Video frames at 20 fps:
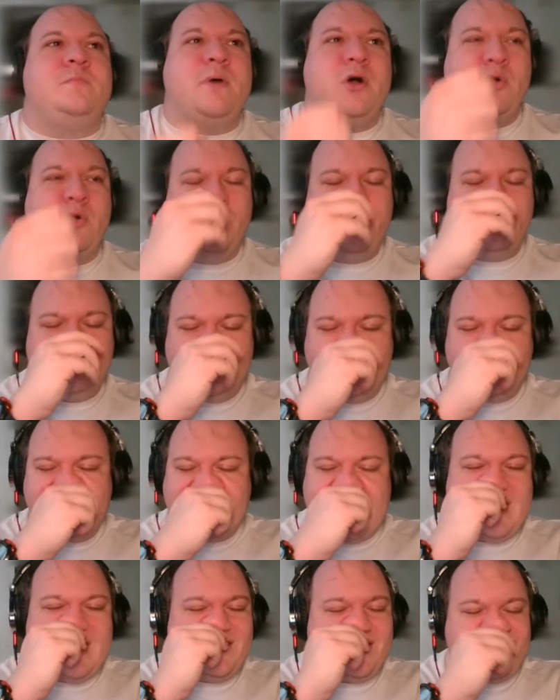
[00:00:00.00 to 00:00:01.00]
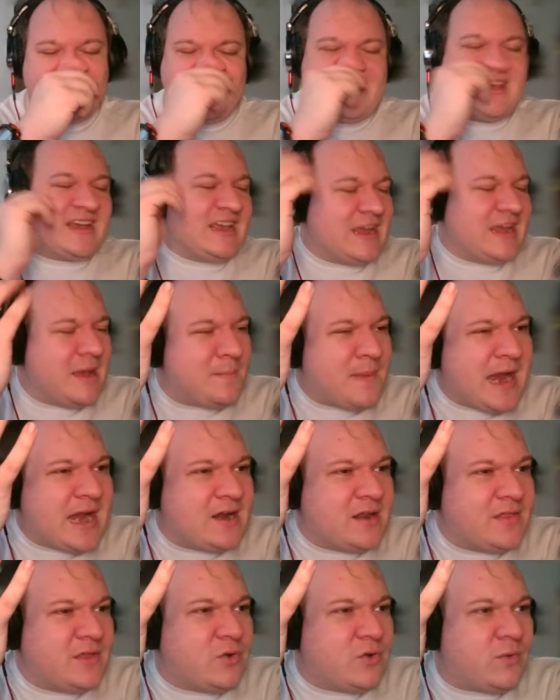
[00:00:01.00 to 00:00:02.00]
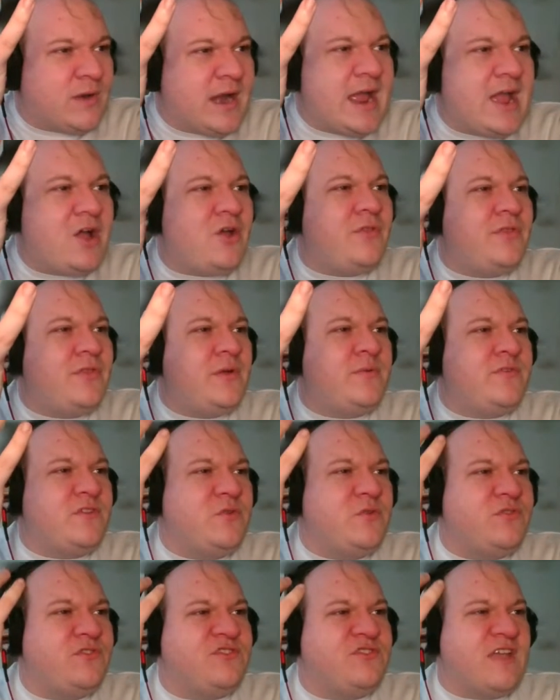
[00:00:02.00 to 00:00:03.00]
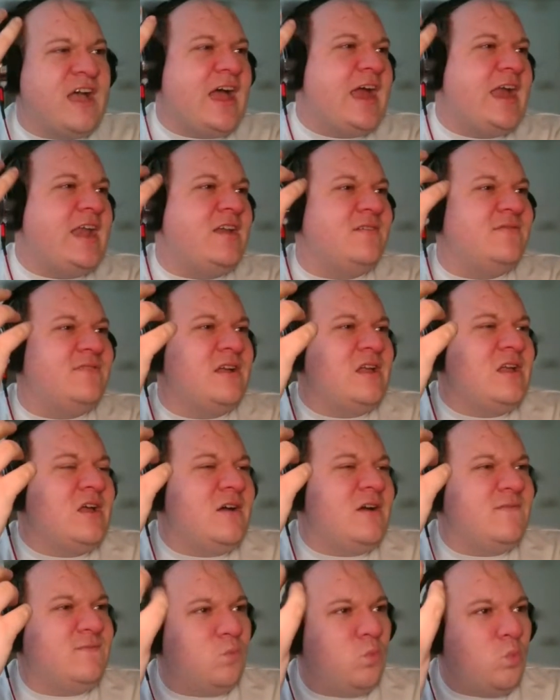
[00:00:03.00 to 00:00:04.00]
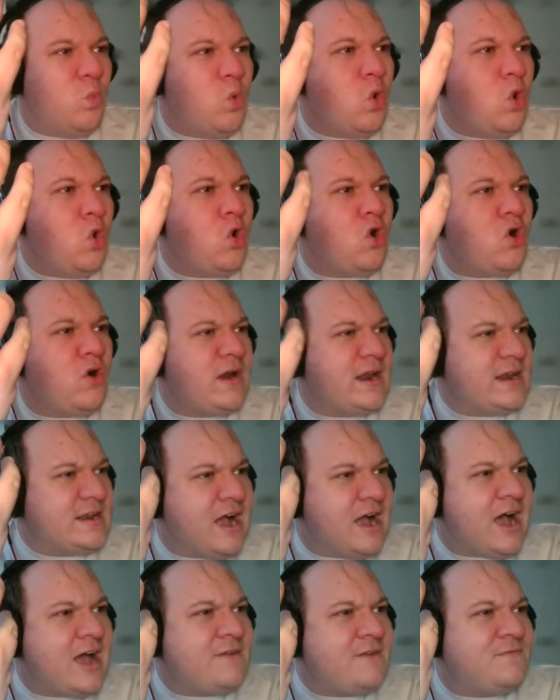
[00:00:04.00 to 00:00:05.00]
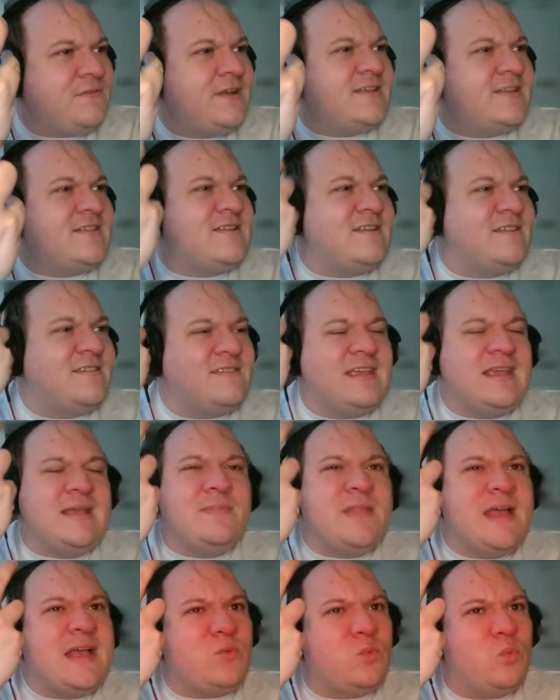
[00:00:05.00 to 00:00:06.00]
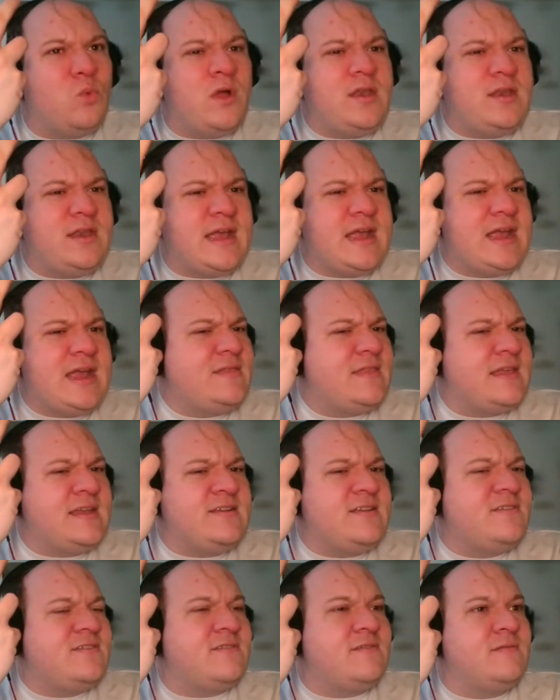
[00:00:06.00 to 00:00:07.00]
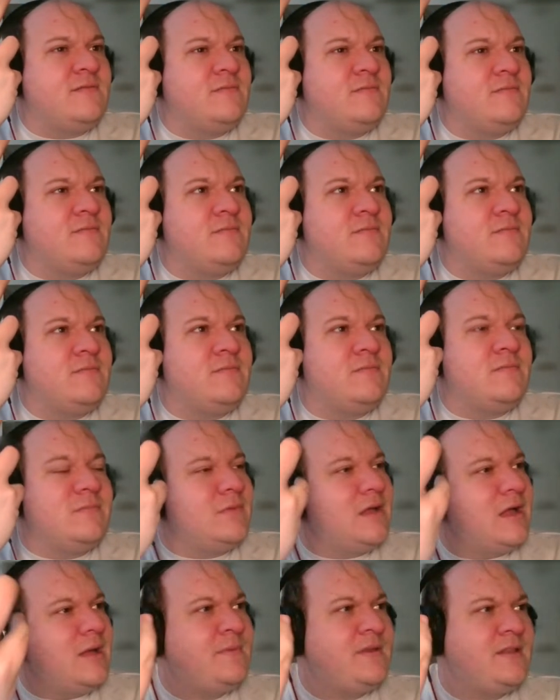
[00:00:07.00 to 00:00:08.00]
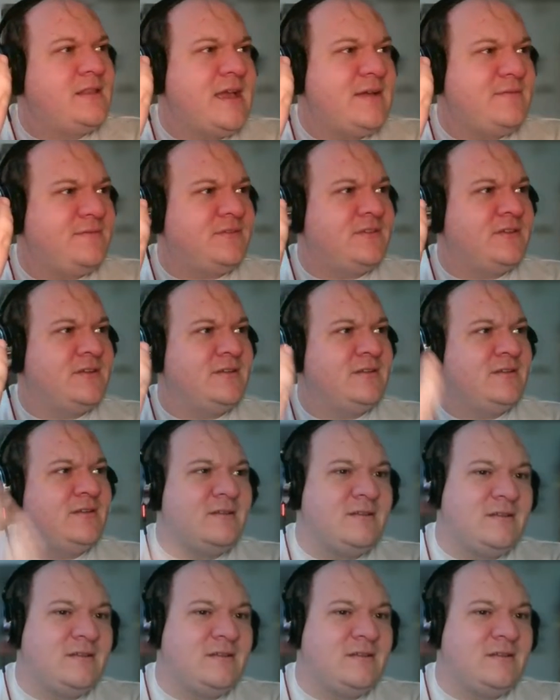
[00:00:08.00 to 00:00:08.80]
bones just kind of sticking up out of the ground. There was no sign of war and conflict. It just seemed like one day they just up and left